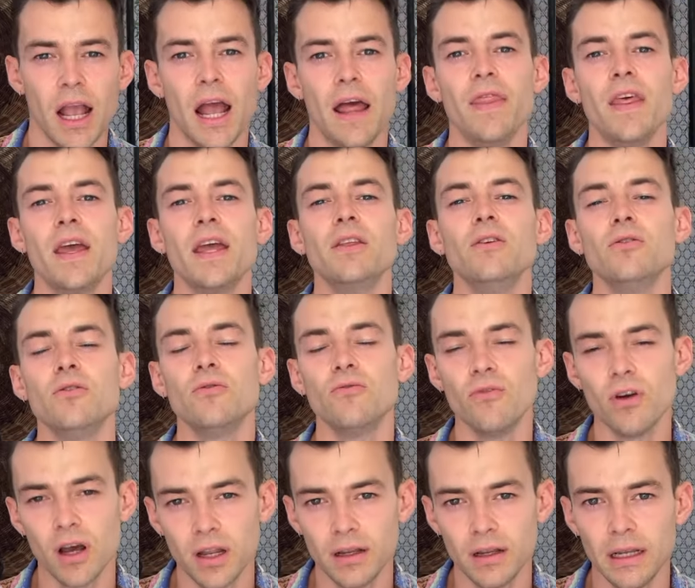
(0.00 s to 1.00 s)
and then you
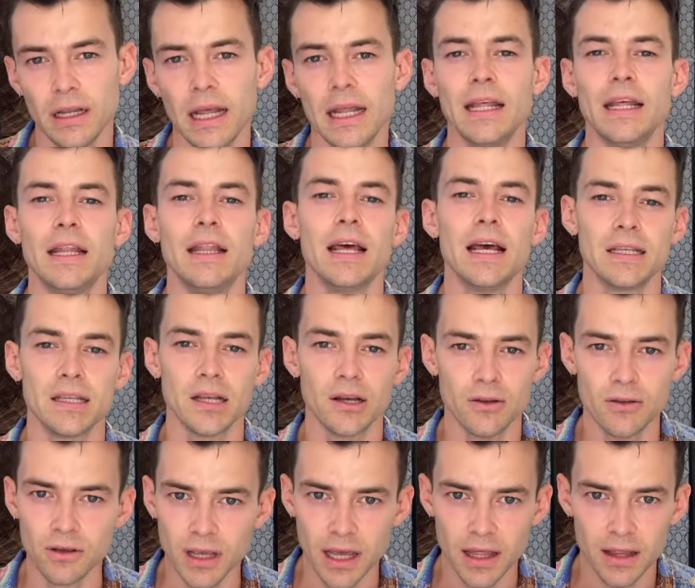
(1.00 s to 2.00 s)
run and then that's how
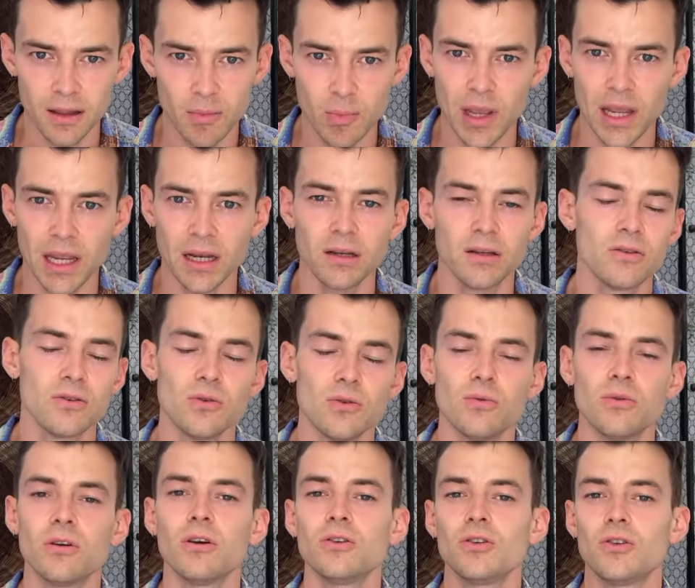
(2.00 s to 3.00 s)
you get the pain. So
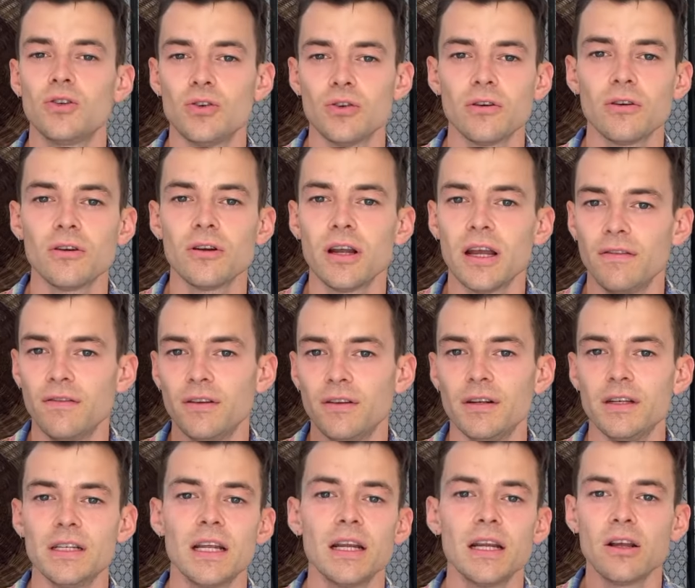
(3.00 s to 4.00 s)
we're not sure if
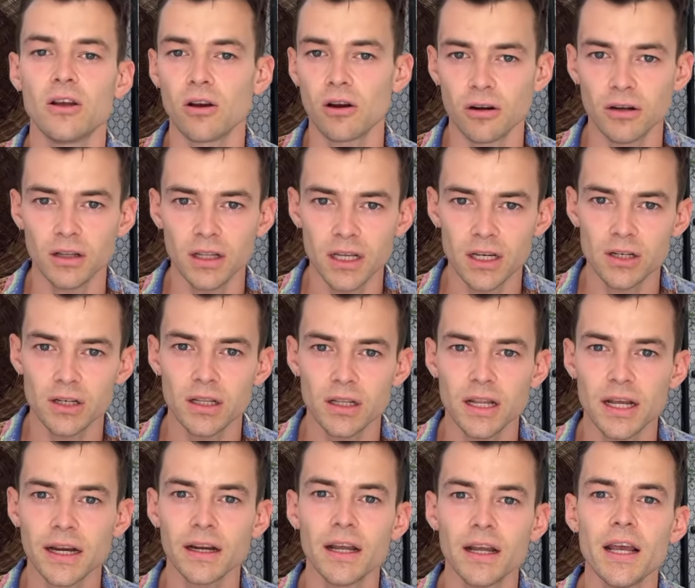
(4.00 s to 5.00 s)
there is any correlation
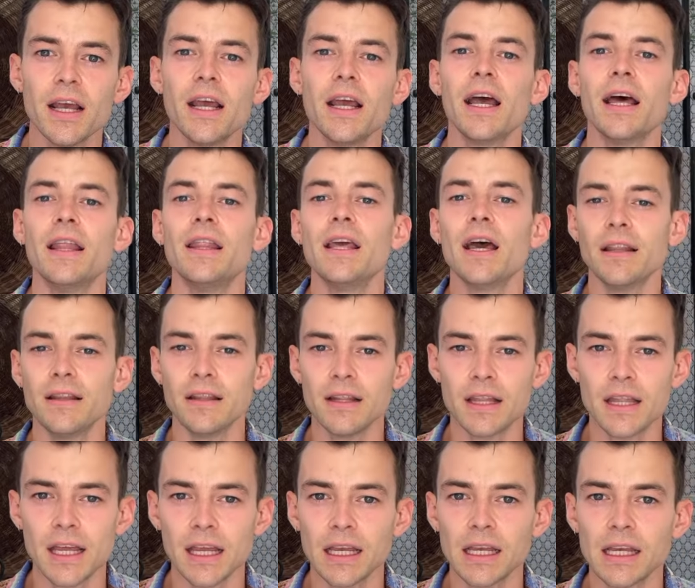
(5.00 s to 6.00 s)
there. And the other
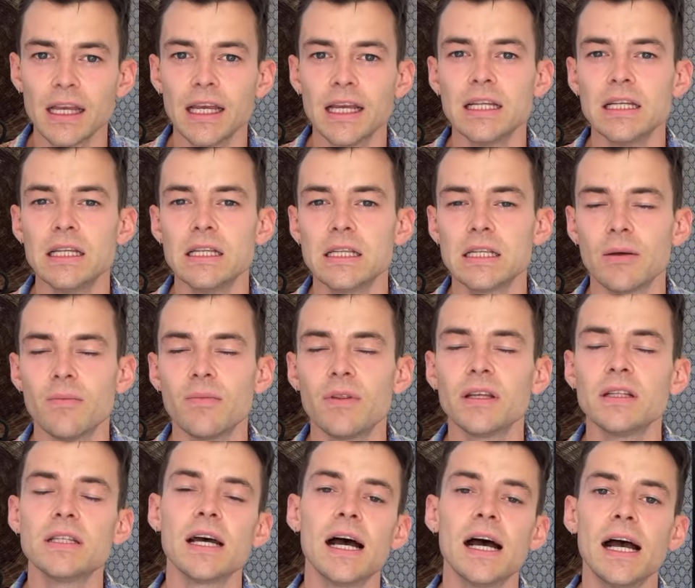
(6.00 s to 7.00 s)
thing is
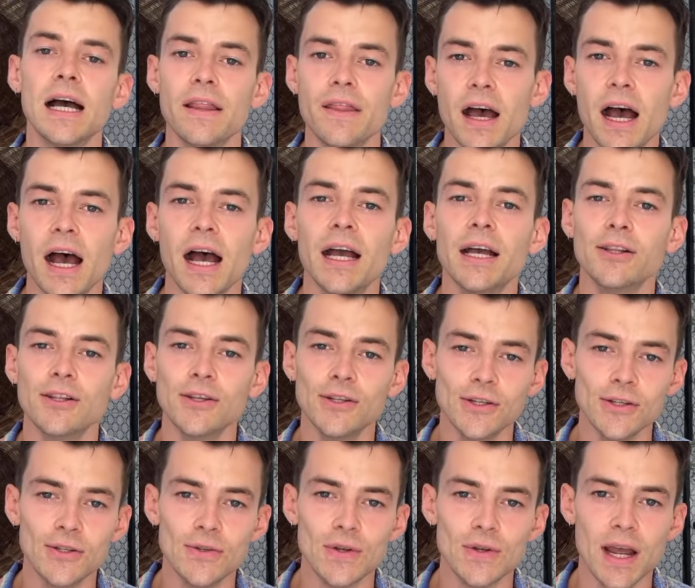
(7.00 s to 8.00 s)
something that I
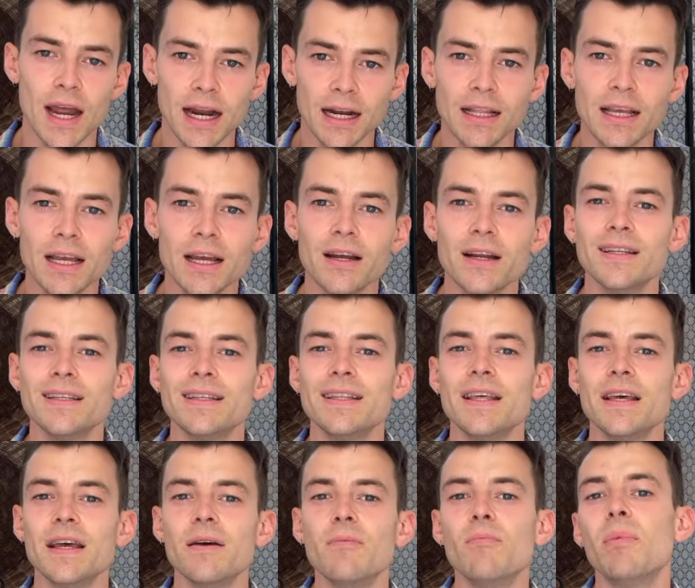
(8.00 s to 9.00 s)
alluded to earlier, is
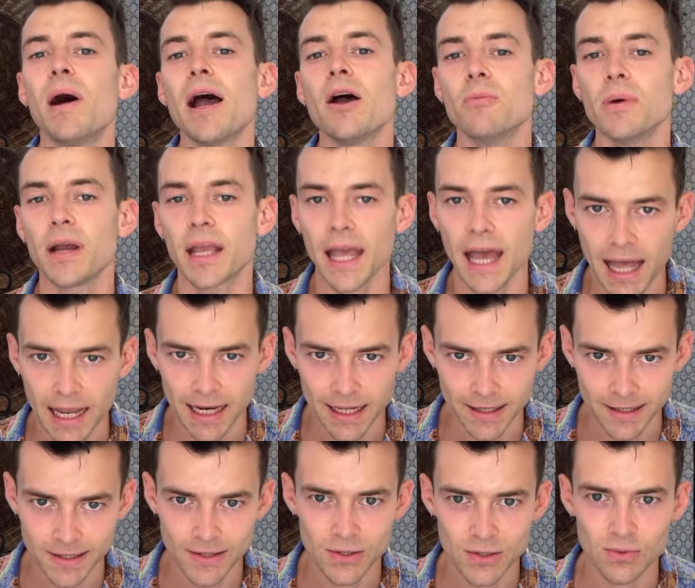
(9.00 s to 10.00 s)
the
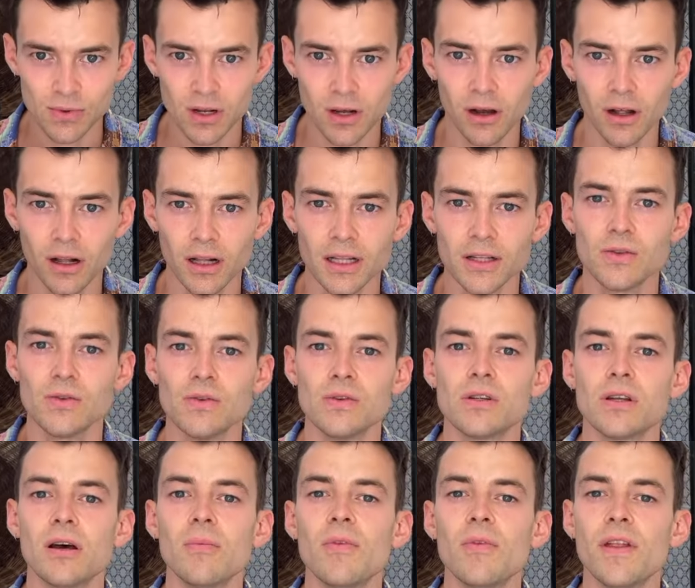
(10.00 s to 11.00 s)
biomechanics, as we call it. So
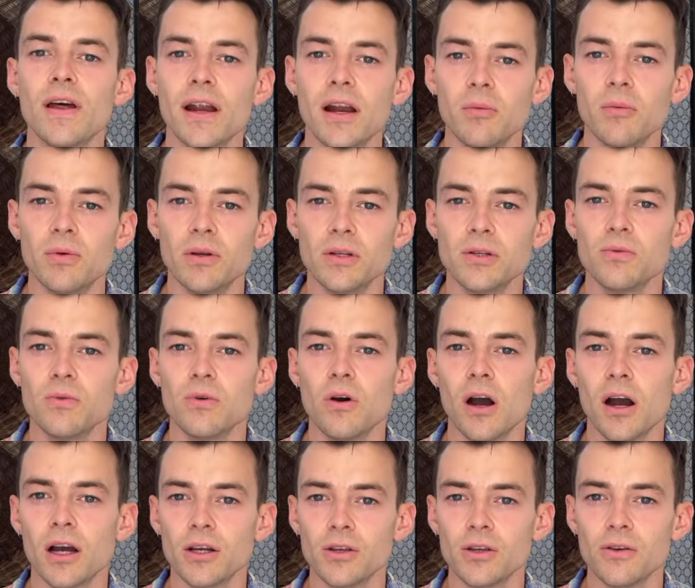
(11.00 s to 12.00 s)
some therapists will
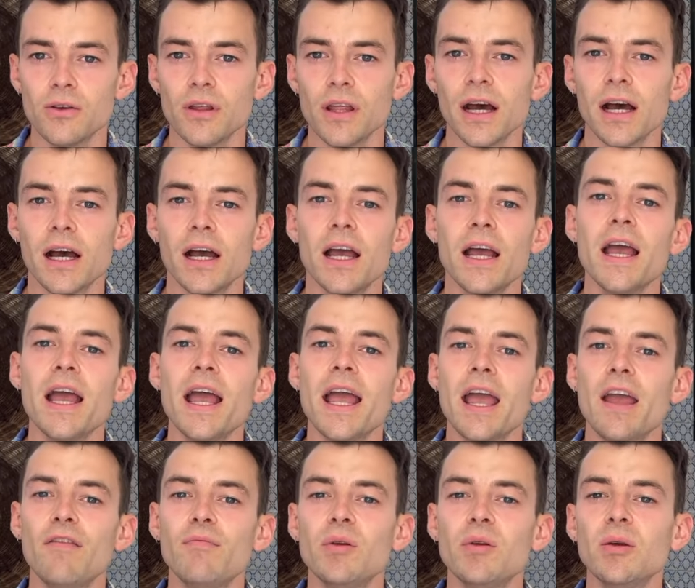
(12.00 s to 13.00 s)
argue that
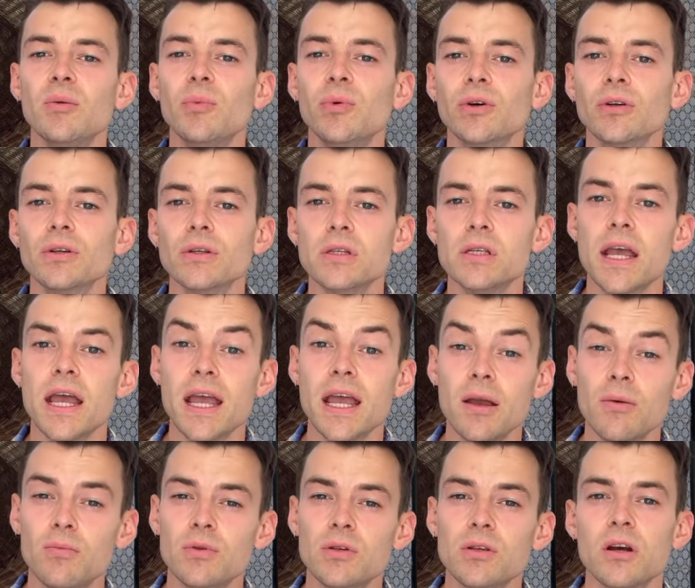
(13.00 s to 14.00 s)
if people's
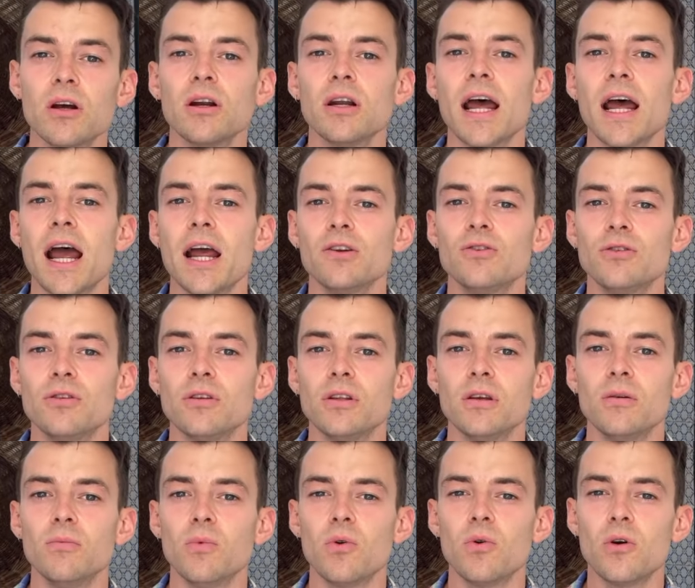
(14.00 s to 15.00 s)
hips are naturally
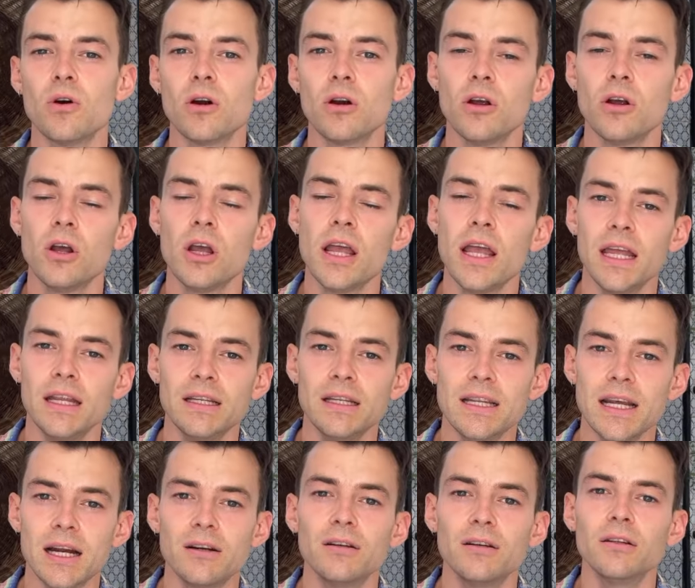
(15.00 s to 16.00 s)
more
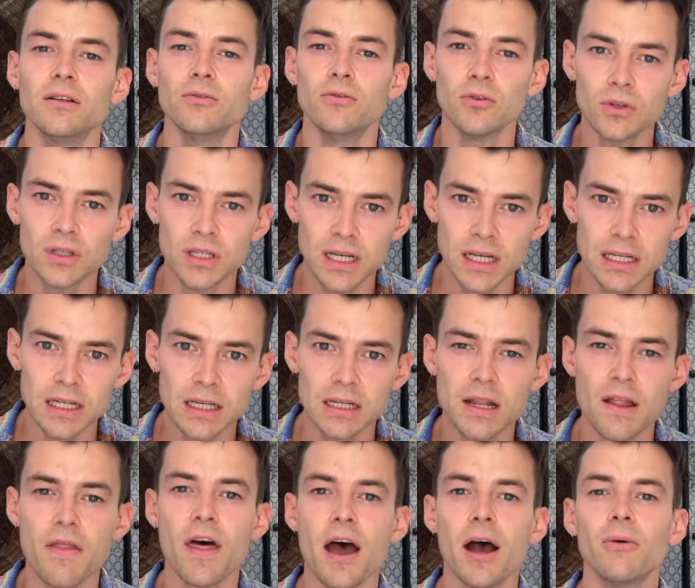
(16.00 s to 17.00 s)
internally
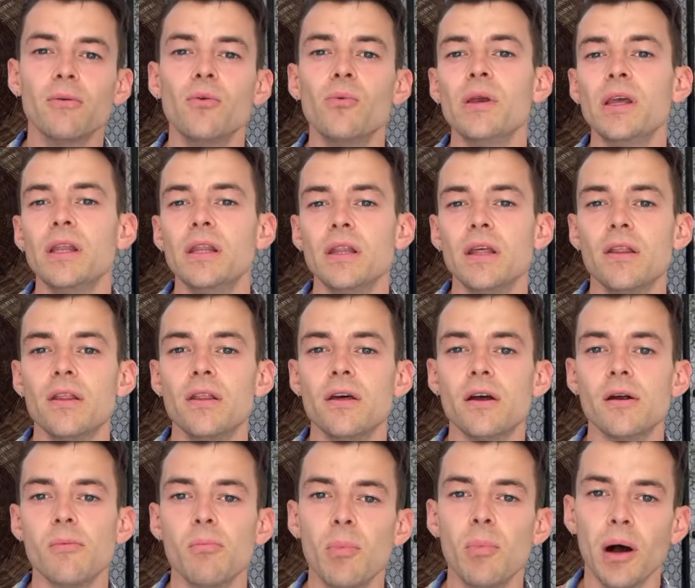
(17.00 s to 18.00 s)
rotated, that will mean that
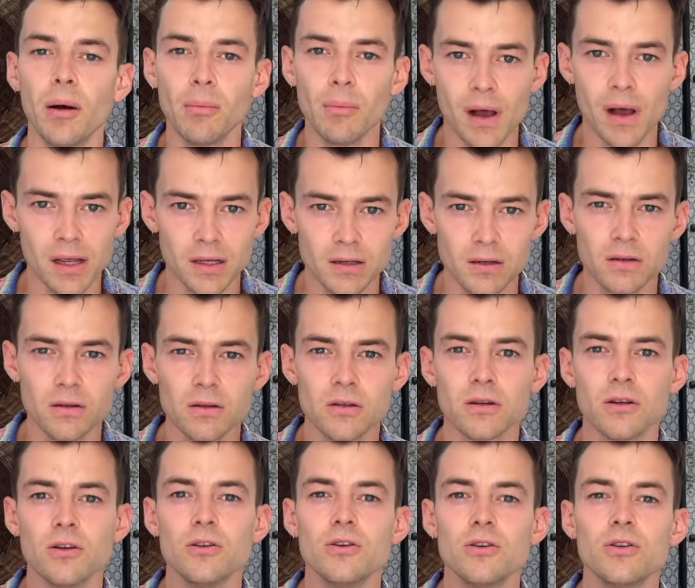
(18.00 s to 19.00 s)
their bum muscles
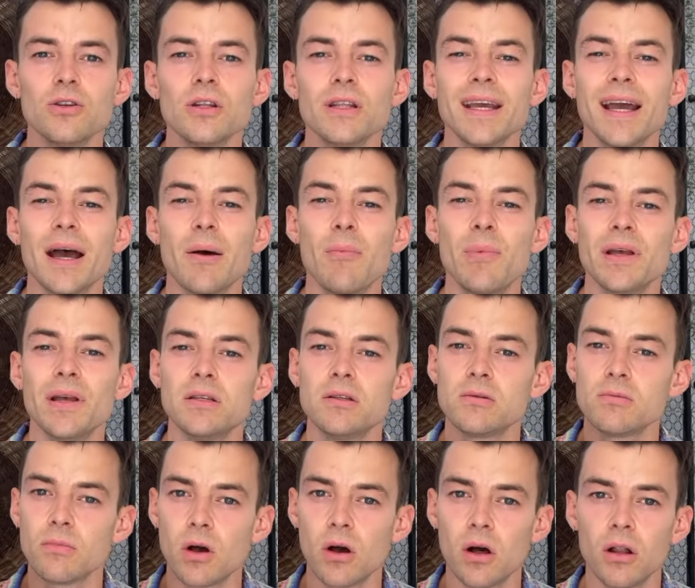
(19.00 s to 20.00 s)
are usually a bit
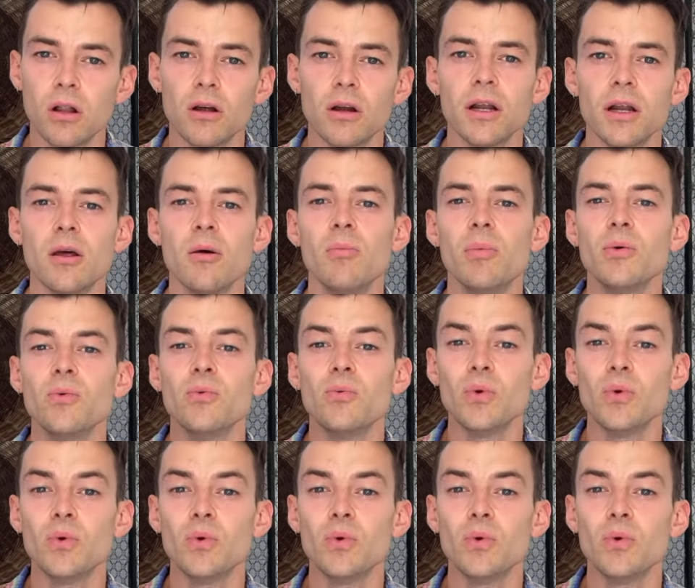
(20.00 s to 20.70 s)
smaller and a bit